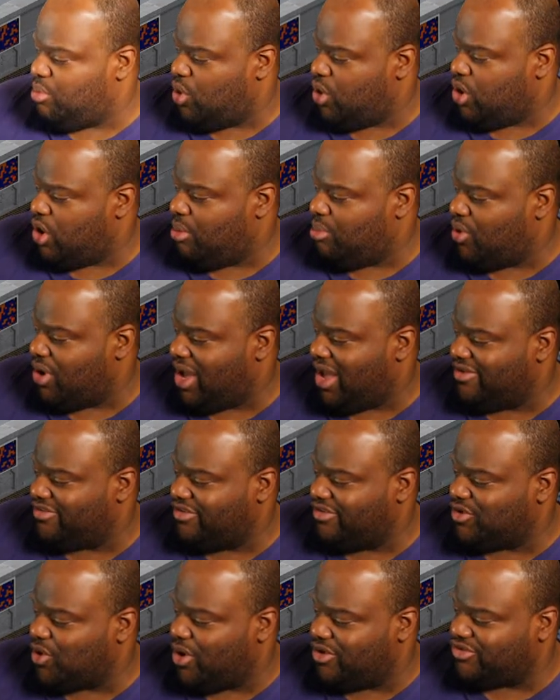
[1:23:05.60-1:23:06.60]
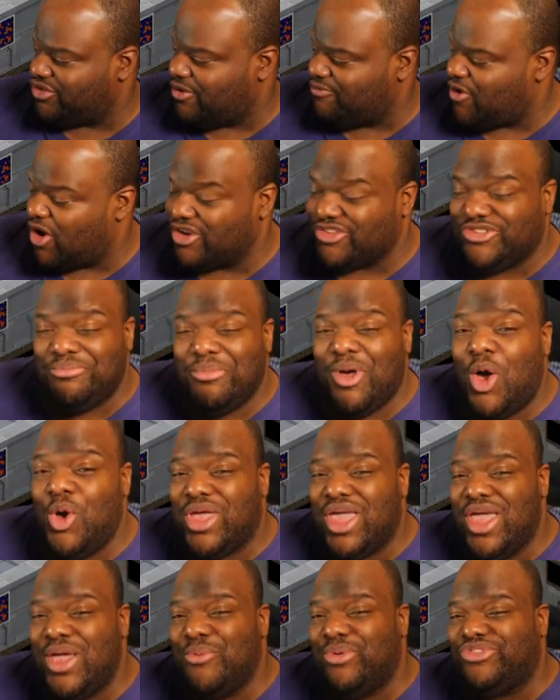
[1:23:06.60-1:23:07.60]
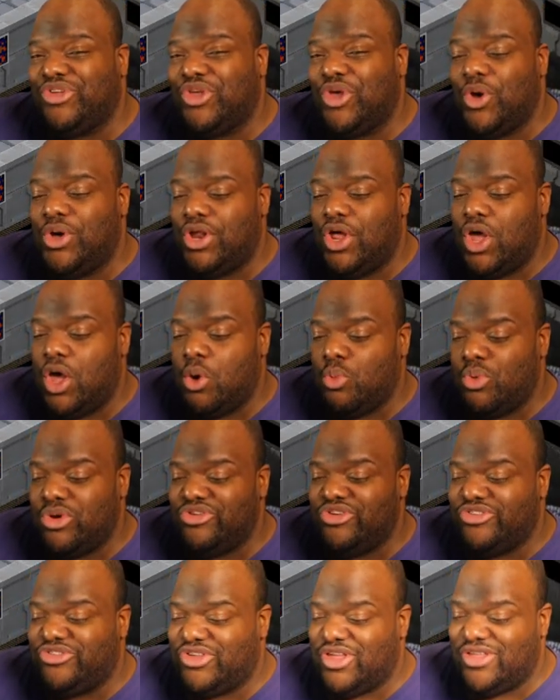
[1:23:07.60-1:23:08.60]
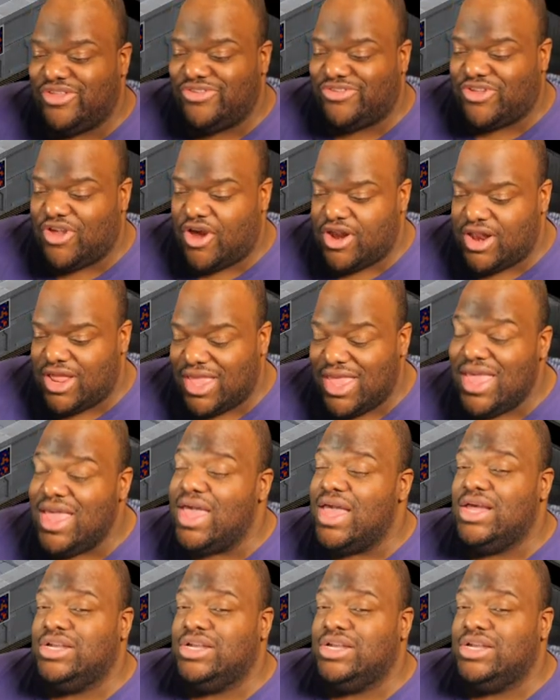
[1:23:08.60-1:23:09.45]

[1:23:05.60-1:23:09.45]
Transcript: Boy, oh boy, how's this going so far? Smokey, what's going on? We're just getting started.